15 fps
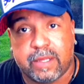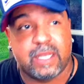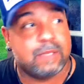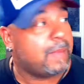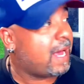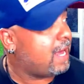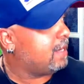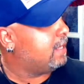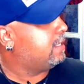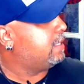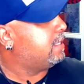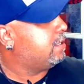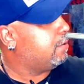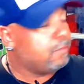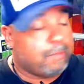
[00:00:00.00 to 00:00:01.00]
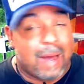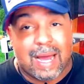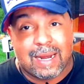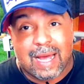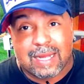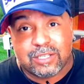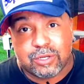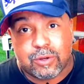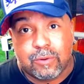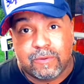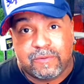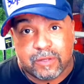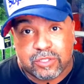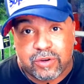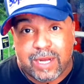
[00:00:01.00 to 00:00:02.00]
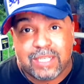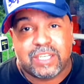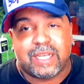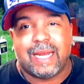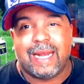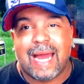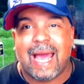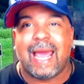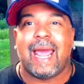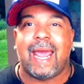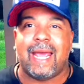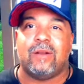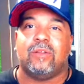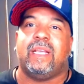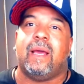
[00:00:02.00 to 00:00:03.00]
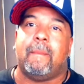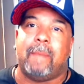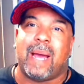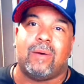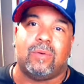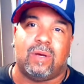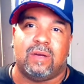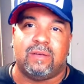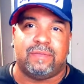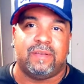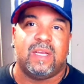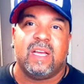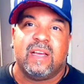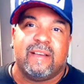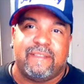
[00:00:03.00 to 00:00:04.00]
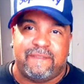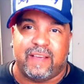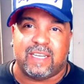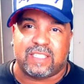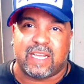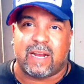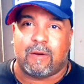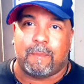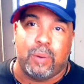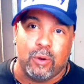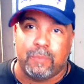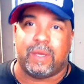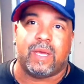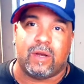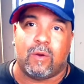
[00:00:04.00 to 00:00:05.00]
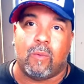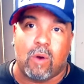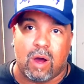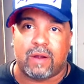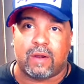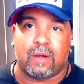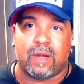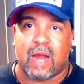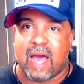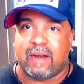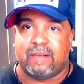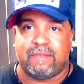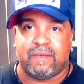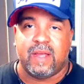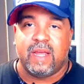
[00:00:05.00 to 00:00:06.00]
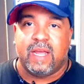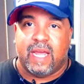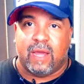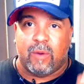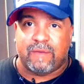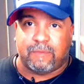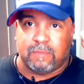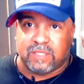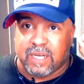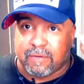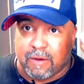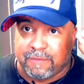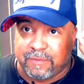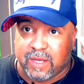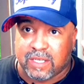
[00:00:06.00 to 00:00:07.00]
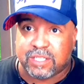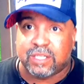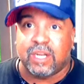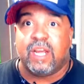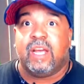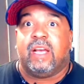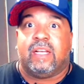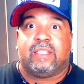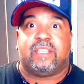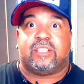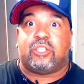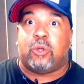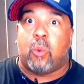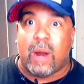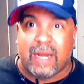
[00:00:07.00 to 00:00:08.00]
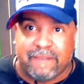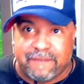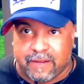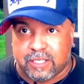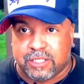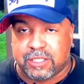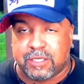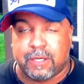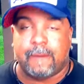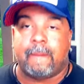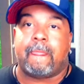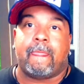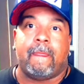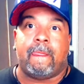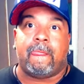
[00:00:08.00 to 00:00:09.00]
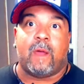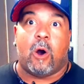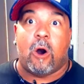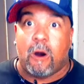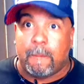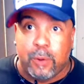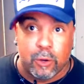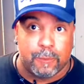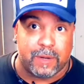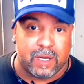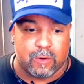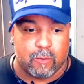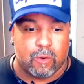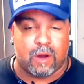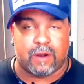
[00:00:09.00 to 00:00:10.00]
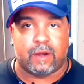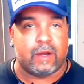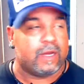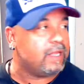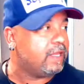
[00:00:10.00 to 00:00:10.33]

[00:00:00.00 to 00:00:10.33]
the biological filtration cannot handle the amount of fish that are pooping in the water. It went from 0 fish to 20 fish, all pooping in the water.